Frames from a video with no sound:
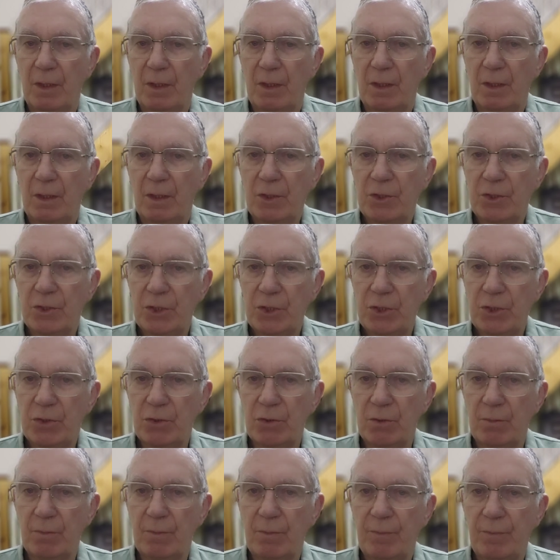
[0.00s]
A
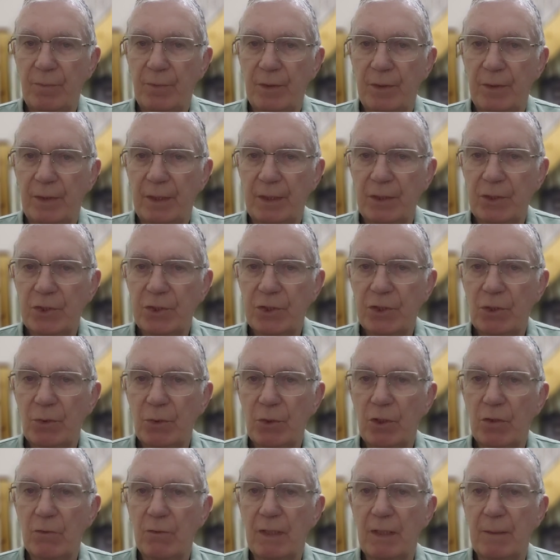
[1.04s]
system that is still
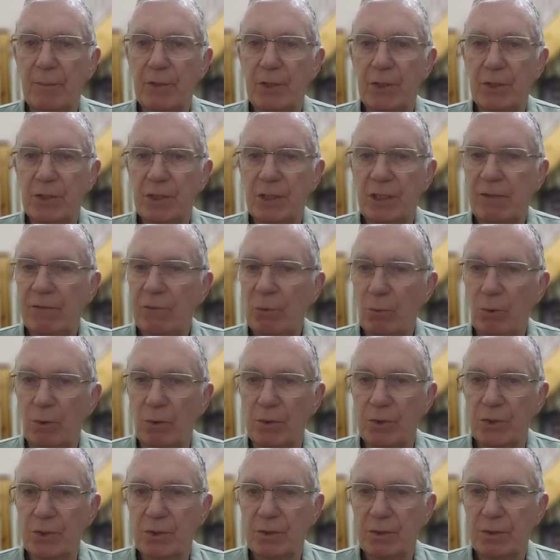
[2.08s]
corrupt as it ever
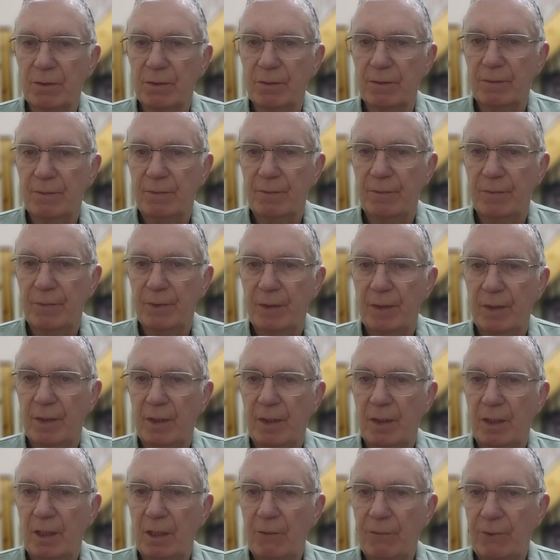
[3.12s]
was,
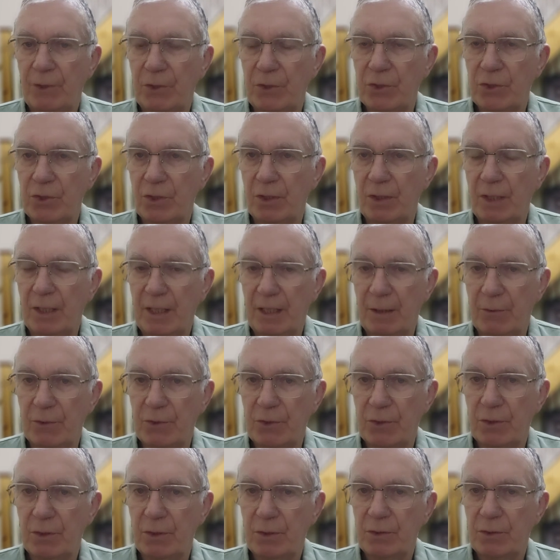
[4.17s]
if it's allowed
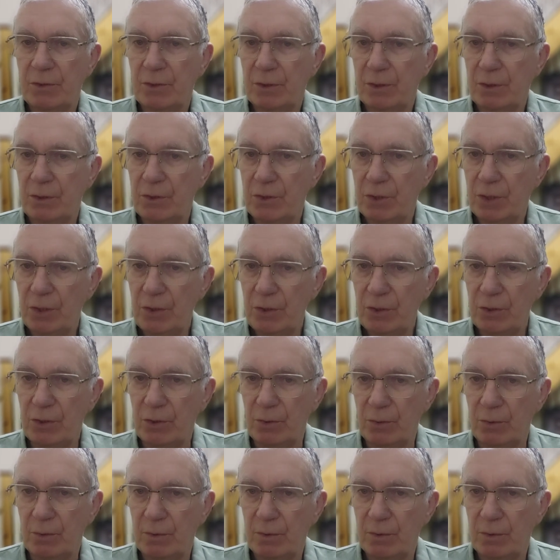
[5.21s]
to continue.